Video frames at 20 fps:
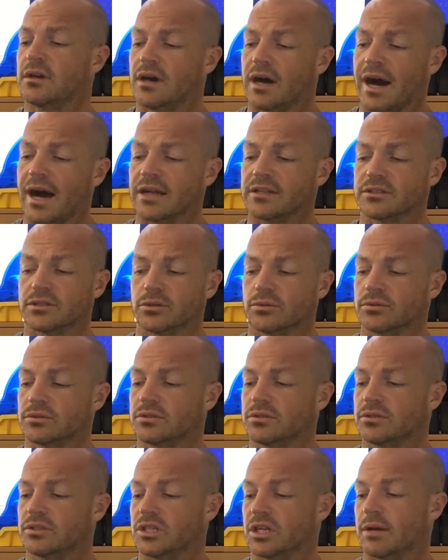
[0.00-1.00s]

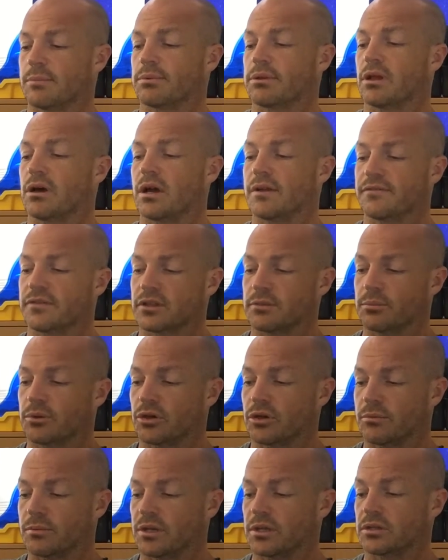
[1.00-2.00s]
Undaunted, she applied for the
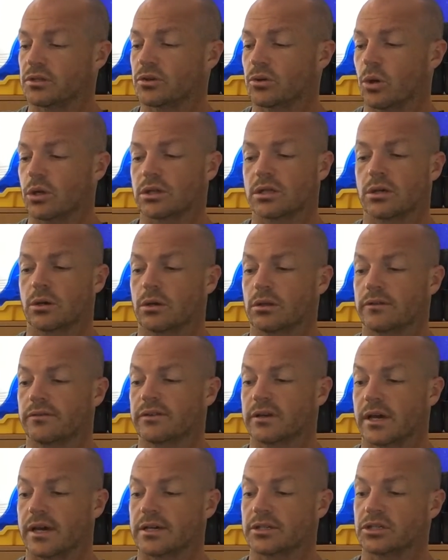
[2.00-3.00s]
permit, got the
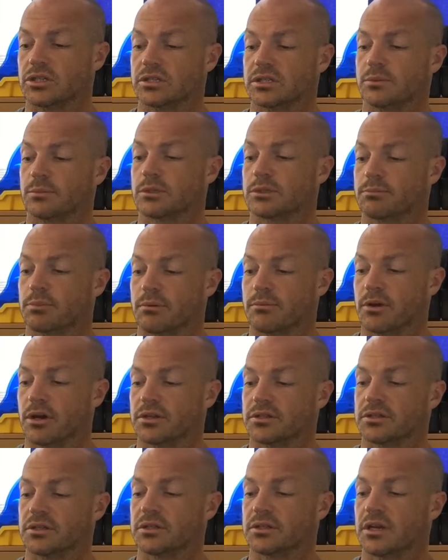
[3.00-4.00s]
qualifications, and was
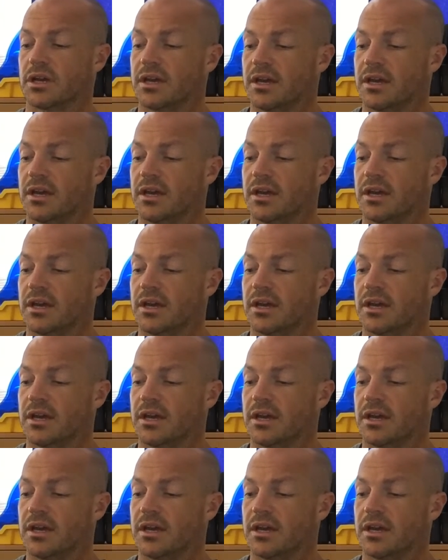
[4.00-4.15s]
promoted,